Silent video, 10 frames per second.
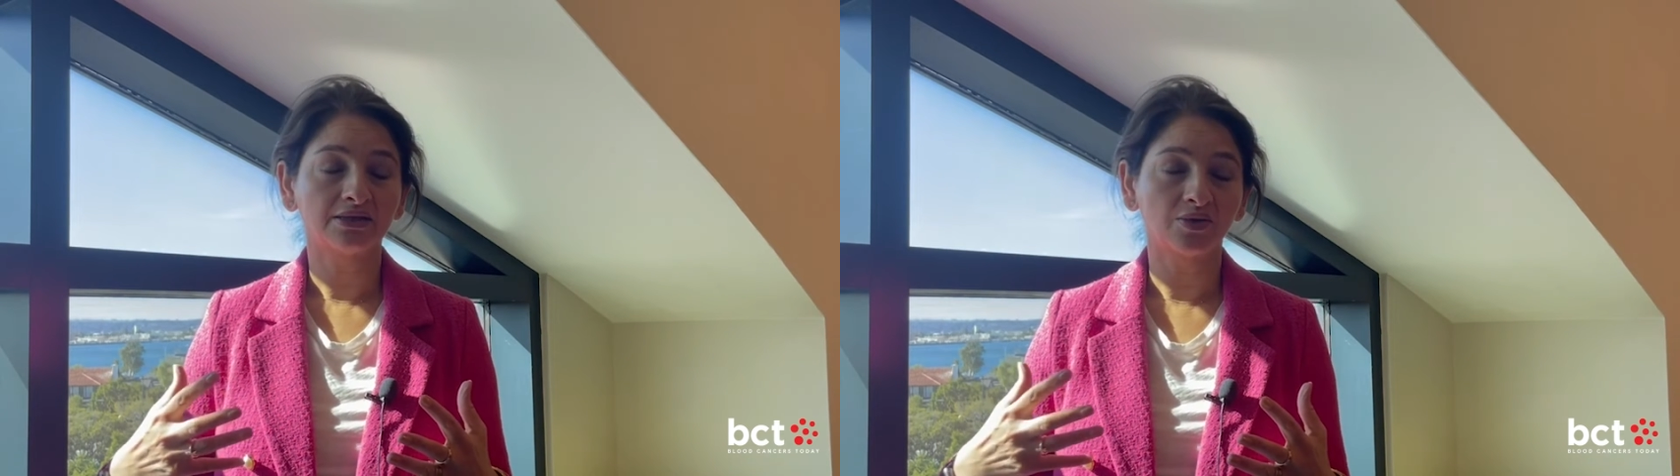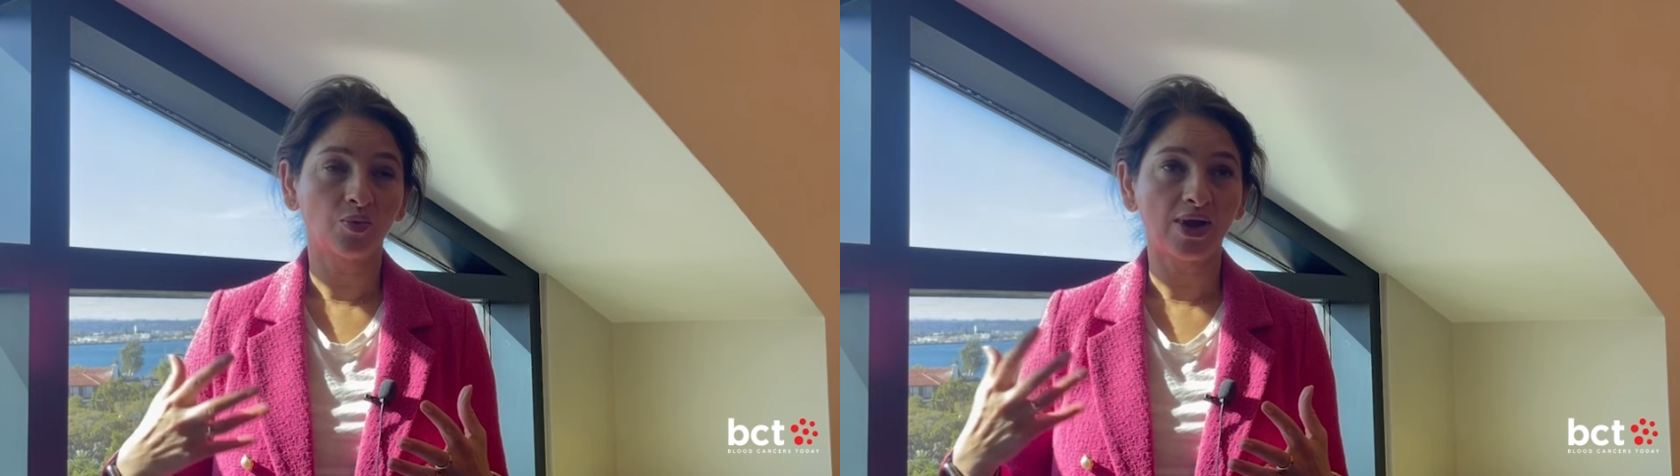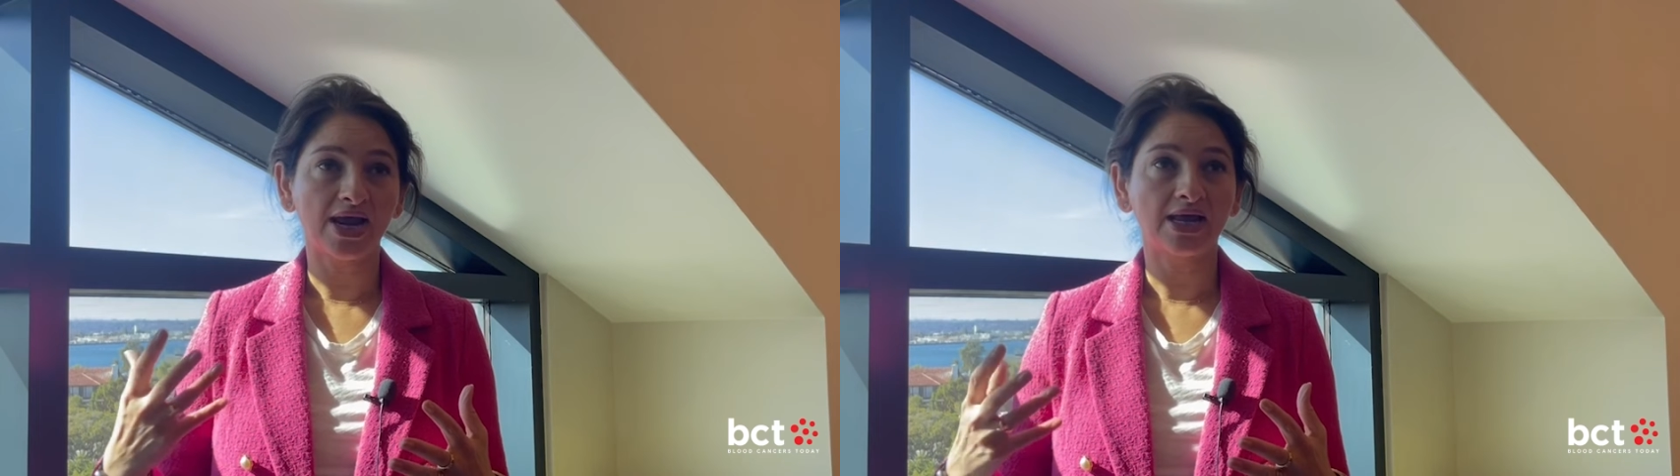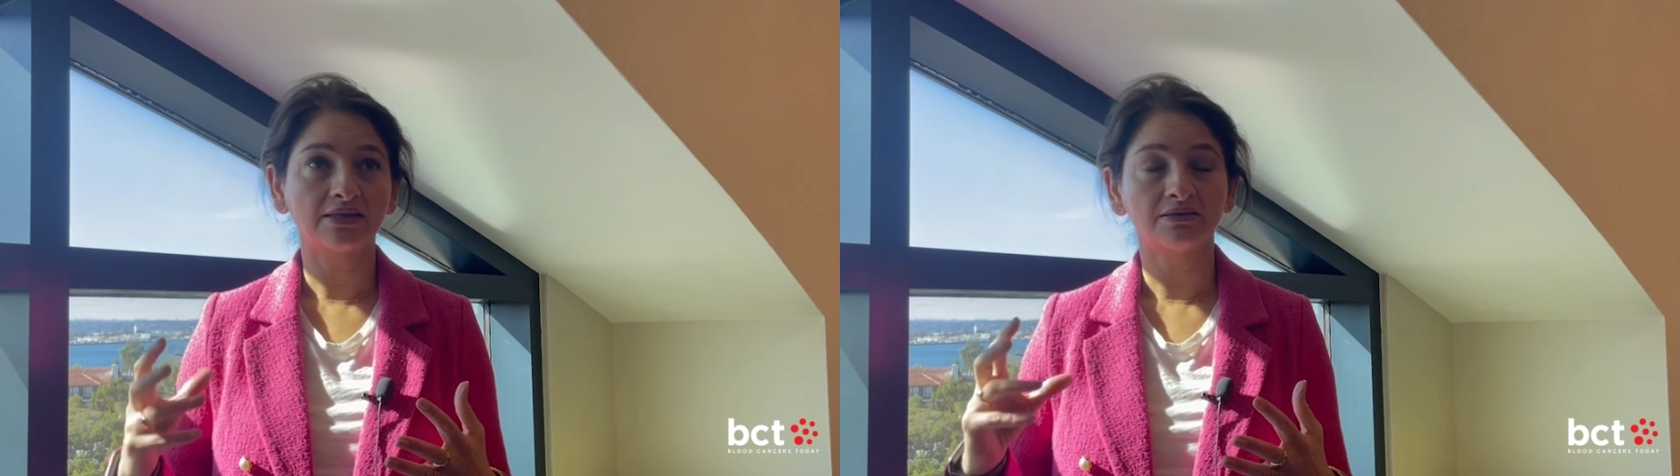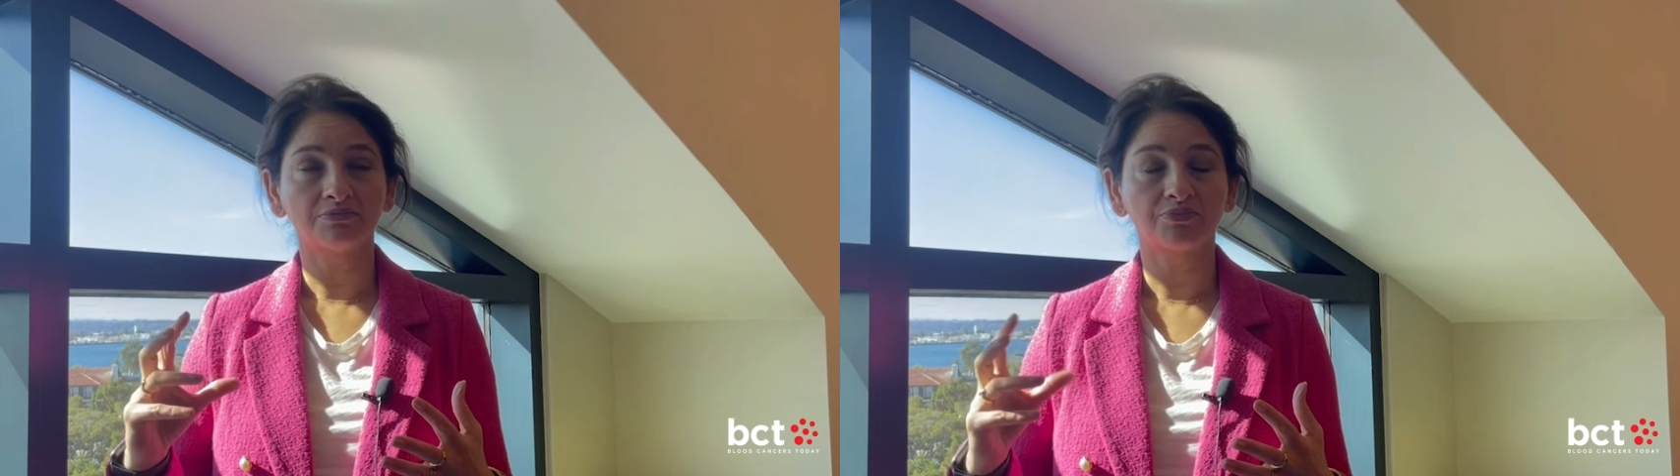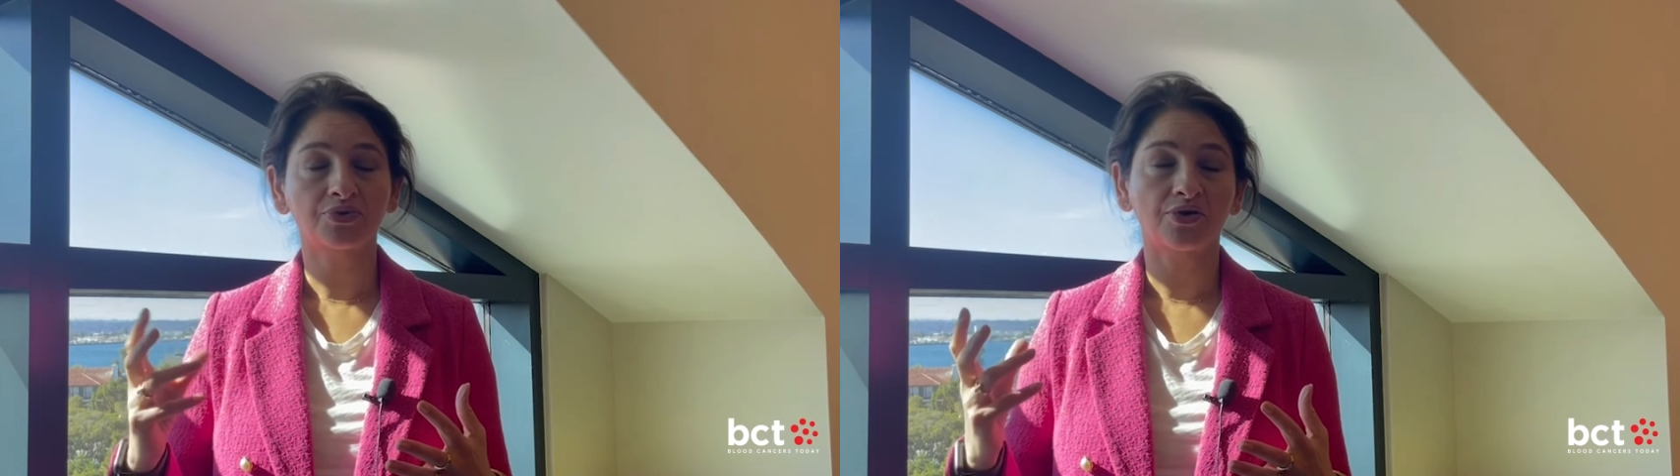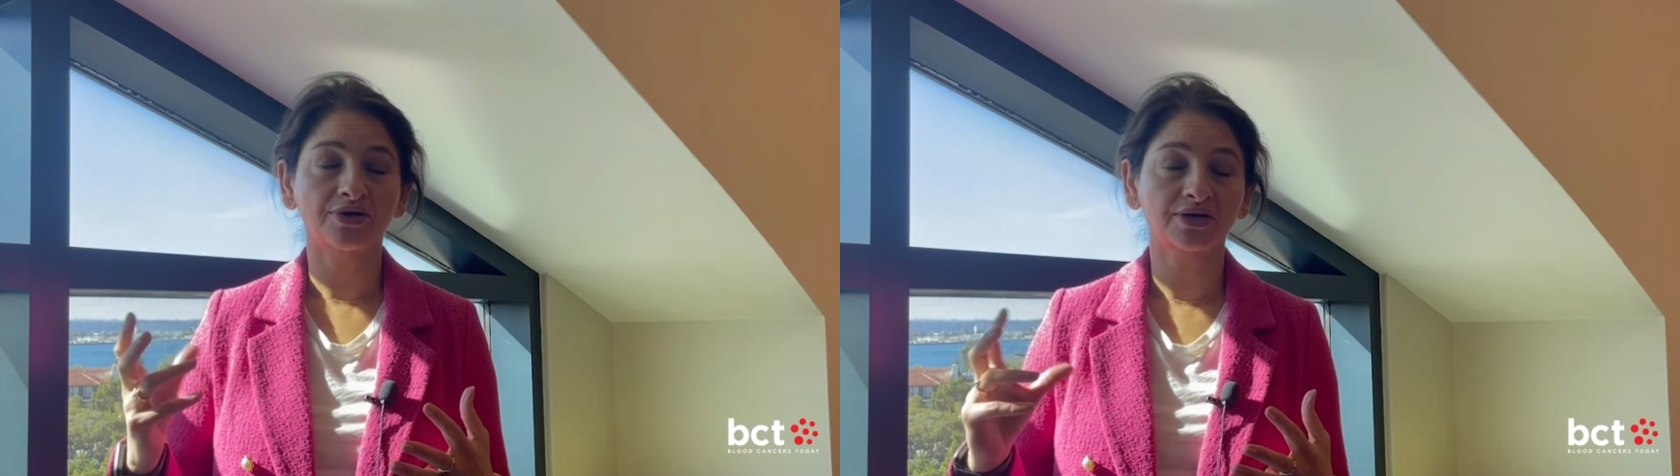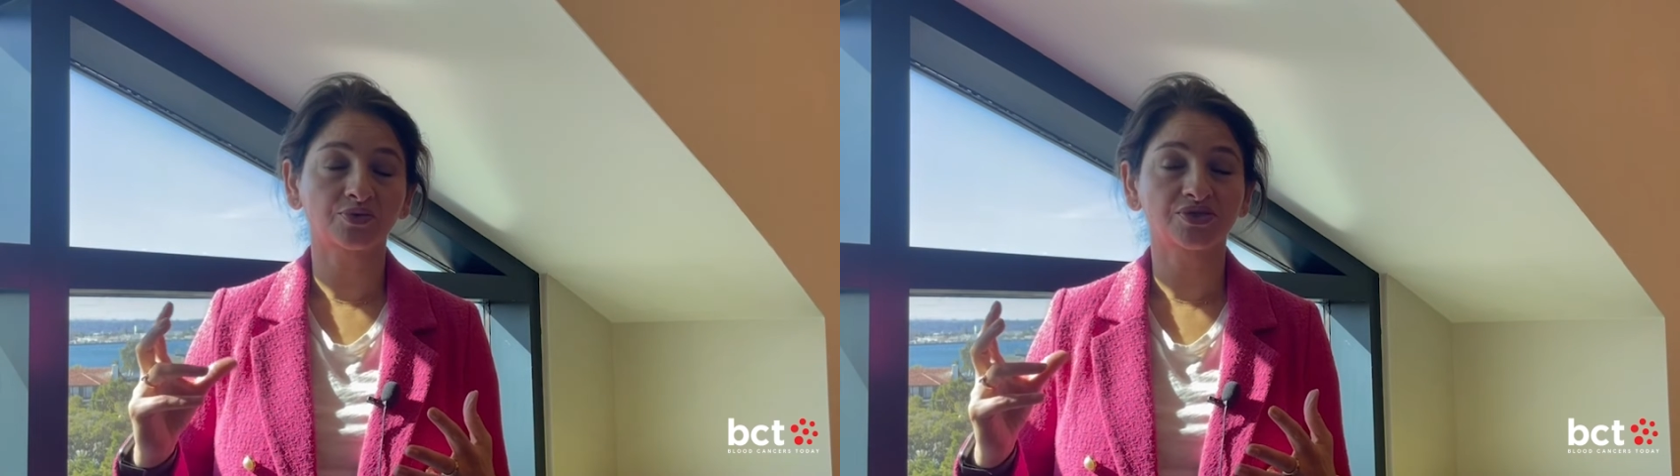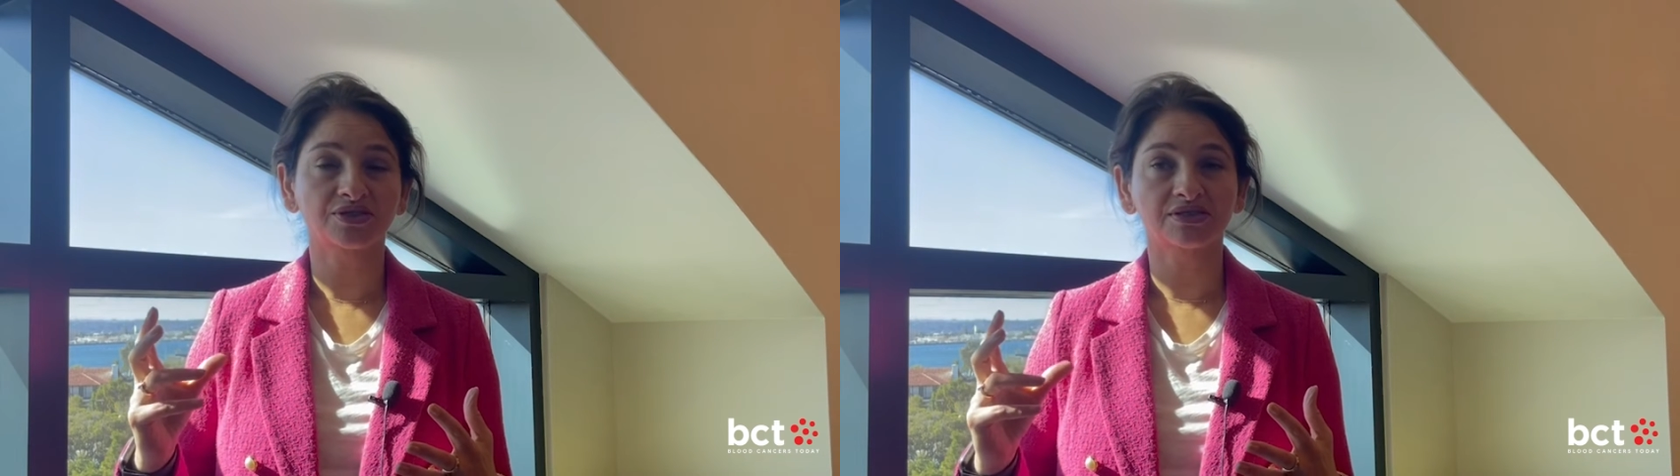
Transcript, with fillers: the way the product was